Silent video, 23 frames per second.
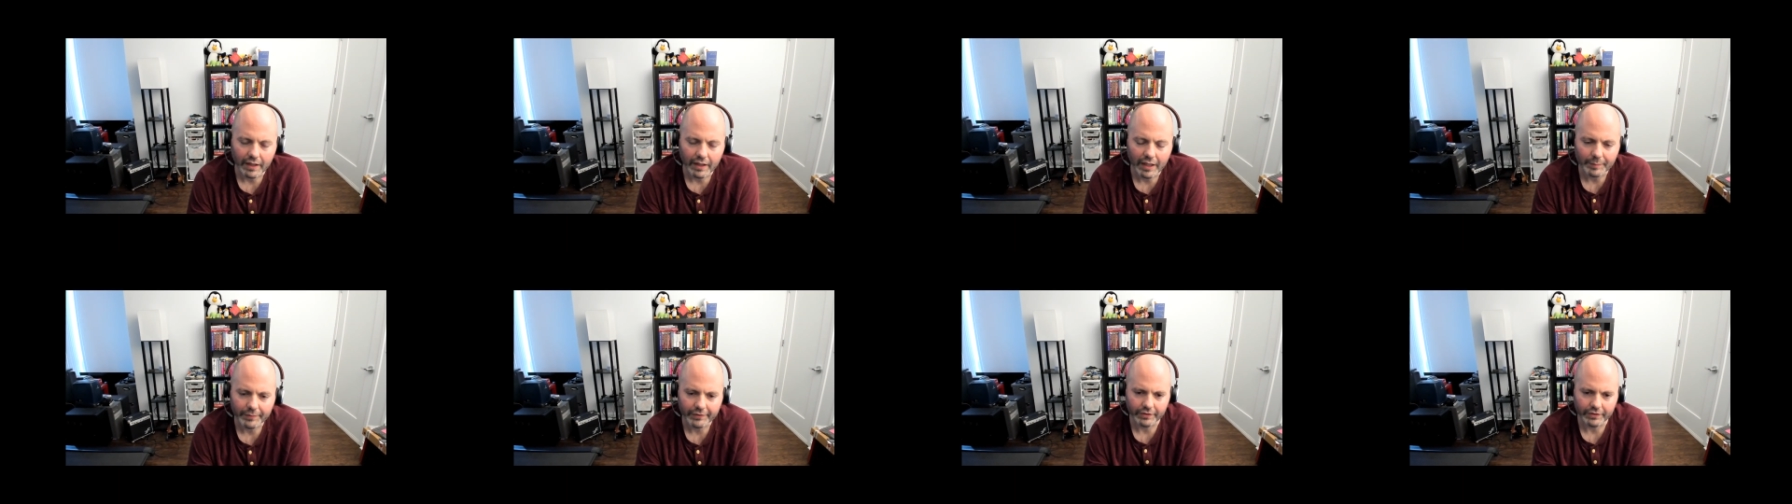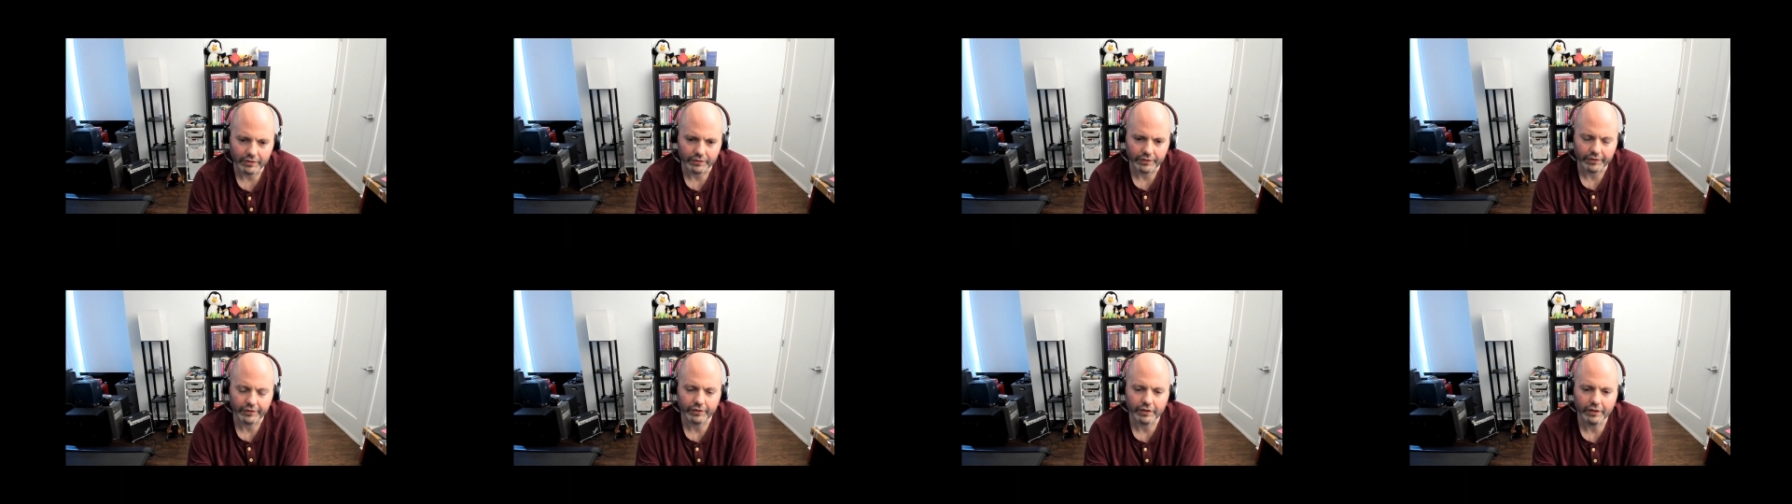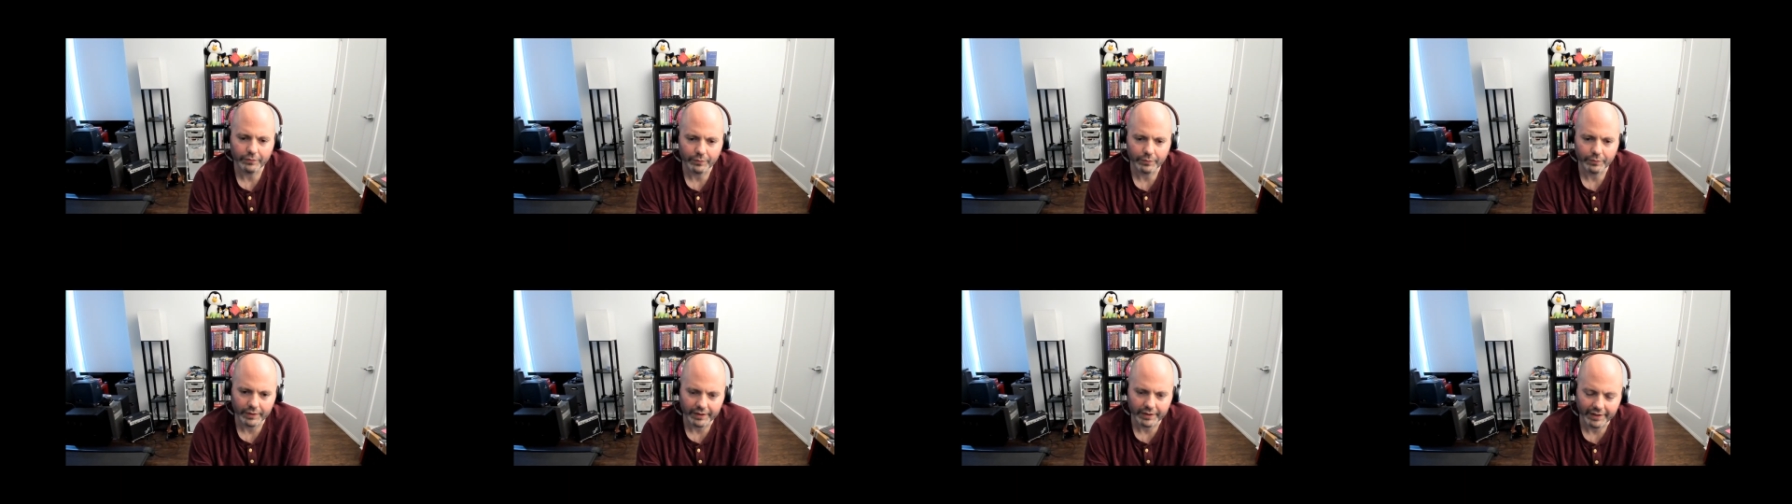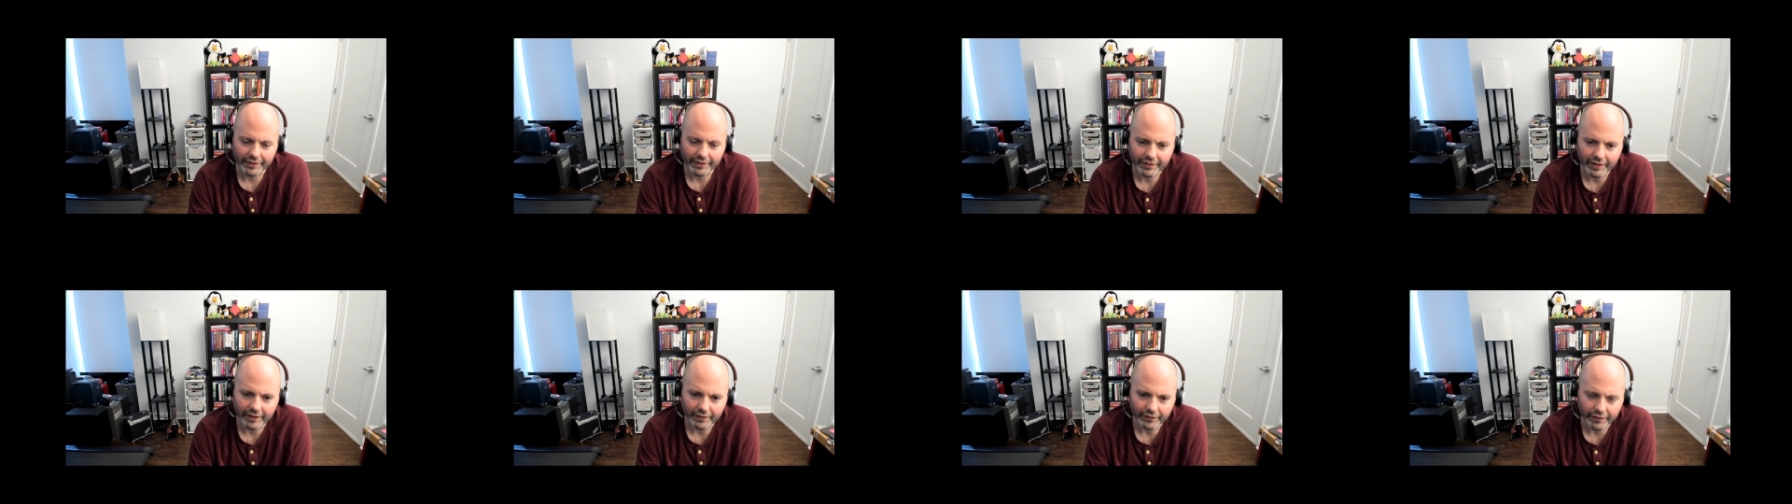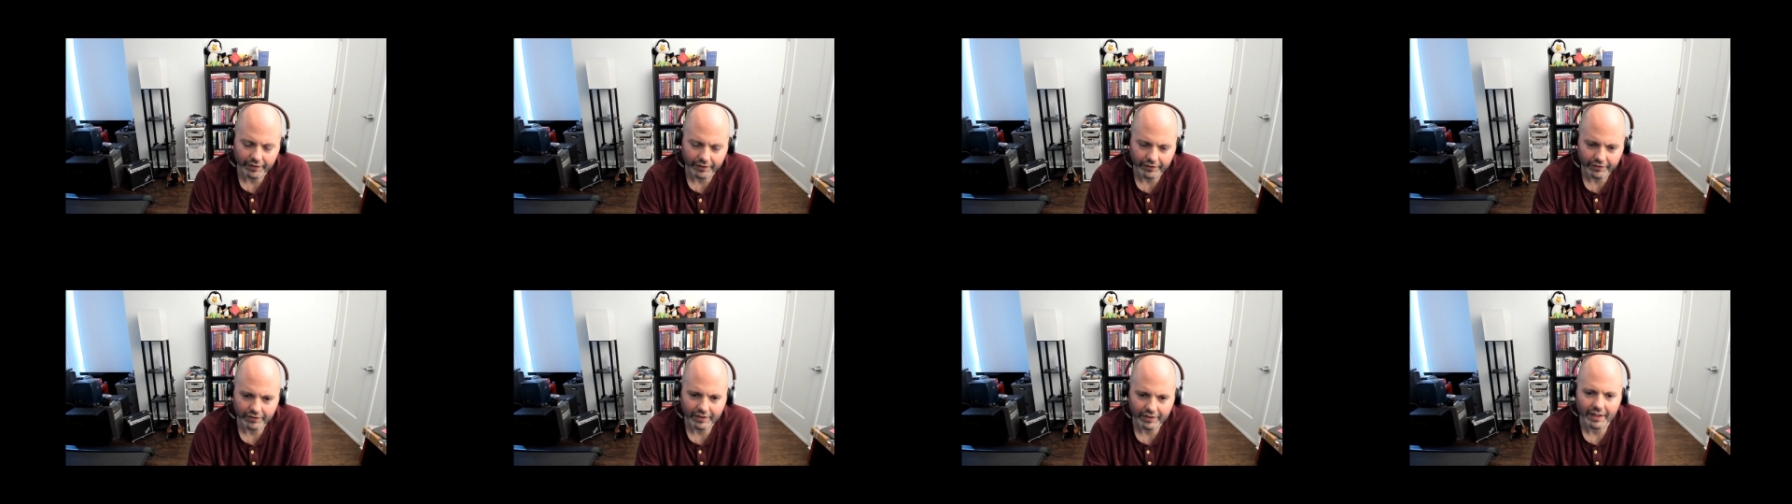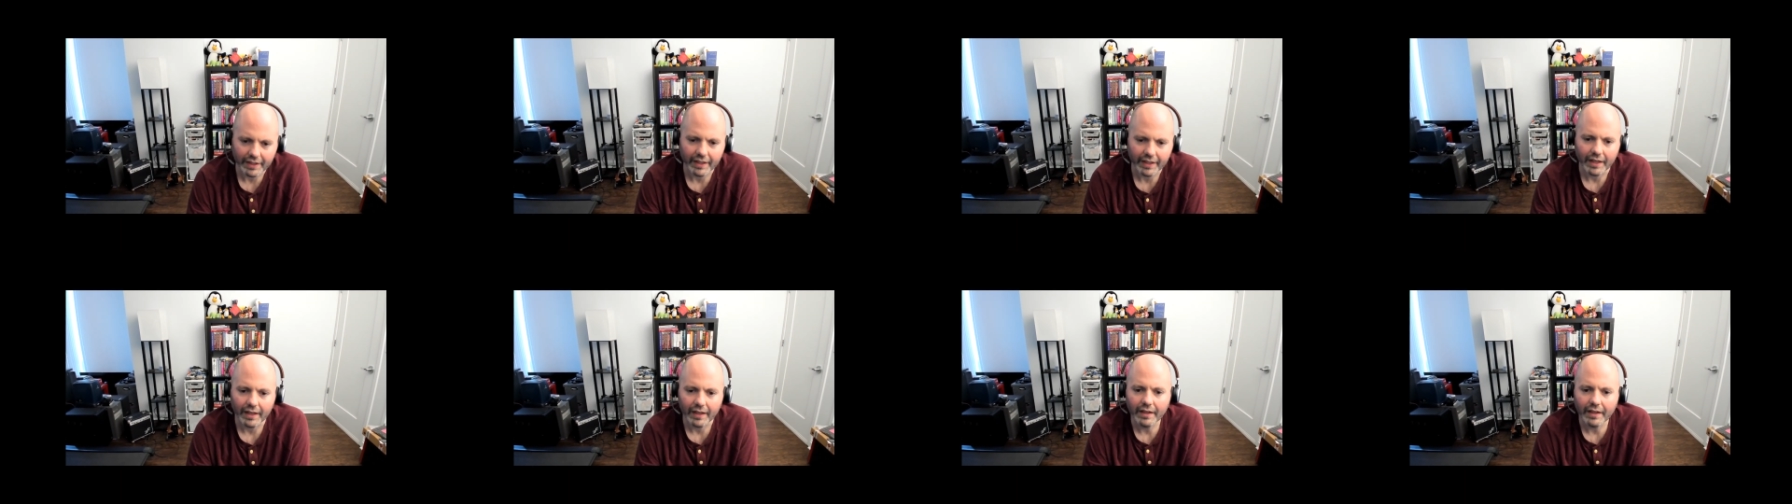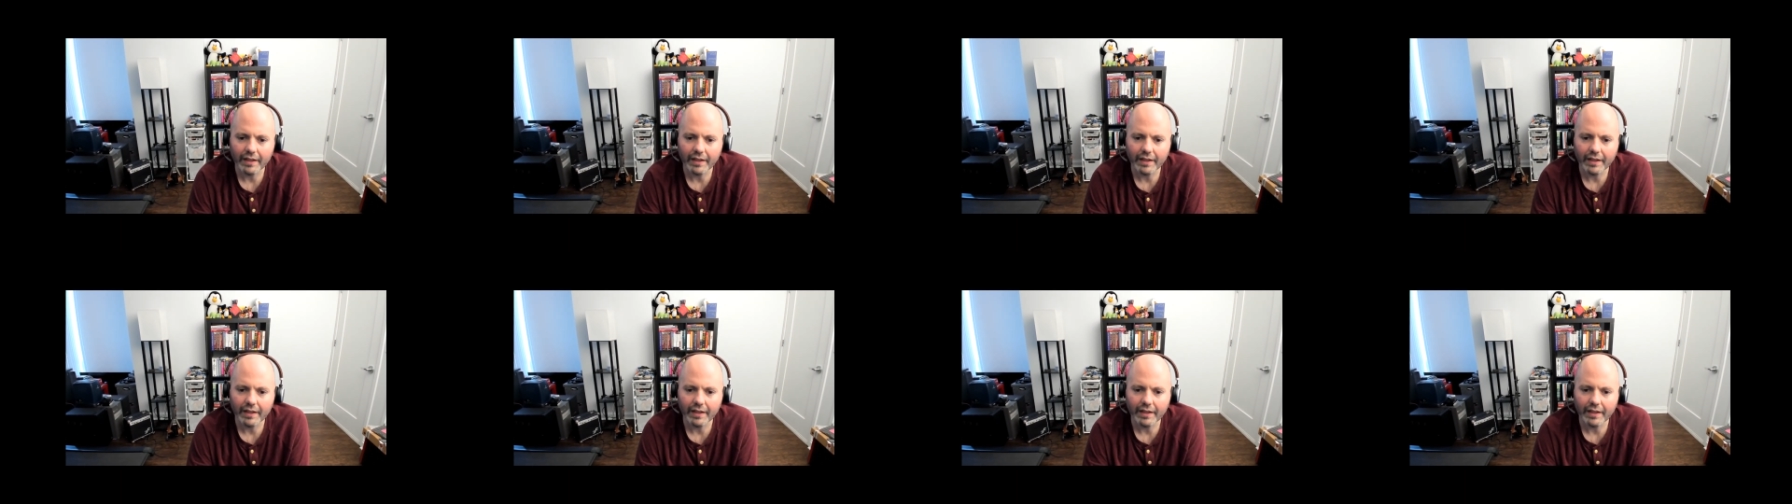server software that's out there today,